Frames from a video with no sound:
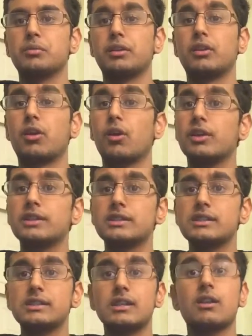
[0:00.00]
with an
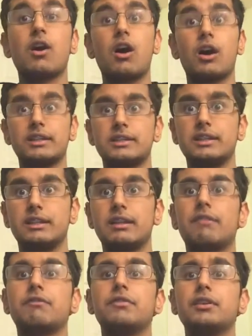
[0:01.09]
earnestness and honesty
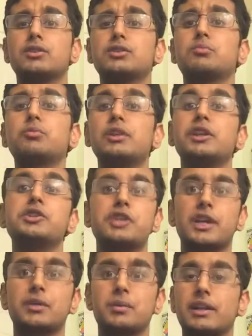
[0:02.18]
that feels really
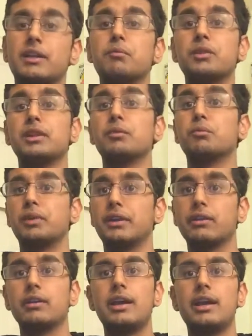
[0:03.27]
genuine and really
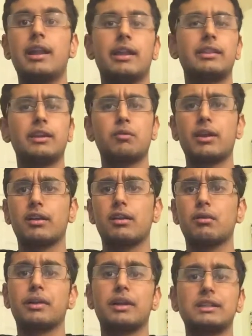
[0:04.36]
real. And I think Greta
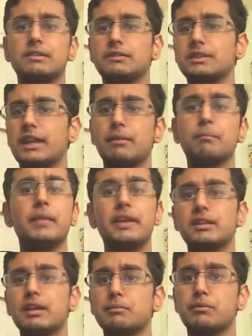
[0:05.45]
Gerwig, as I've said
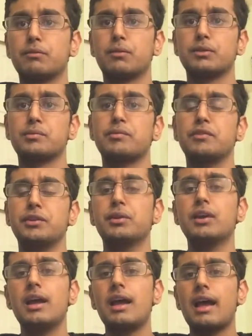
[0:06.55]
many times before in this review,
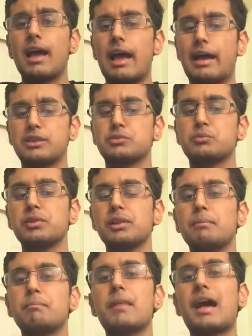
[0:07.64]
has
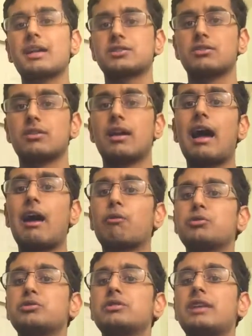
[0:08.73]
really mastered how
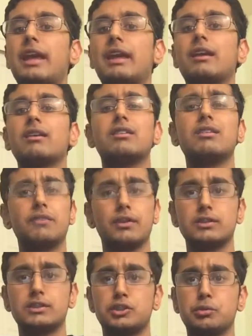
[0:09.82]
to take
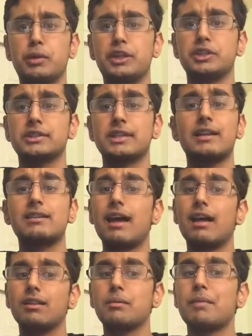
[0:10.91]
difficult situations and
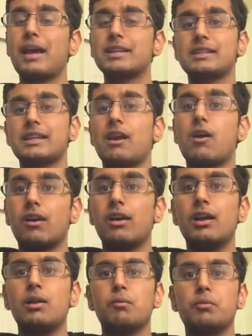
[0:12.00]
tell them as they are
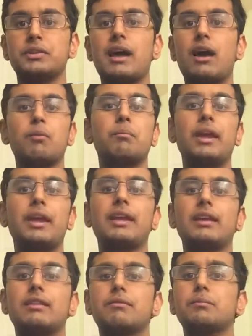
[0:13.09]
without
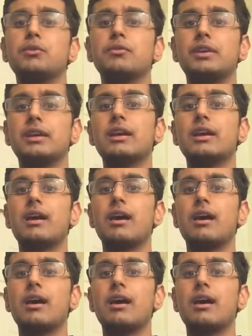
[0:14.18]
making the movie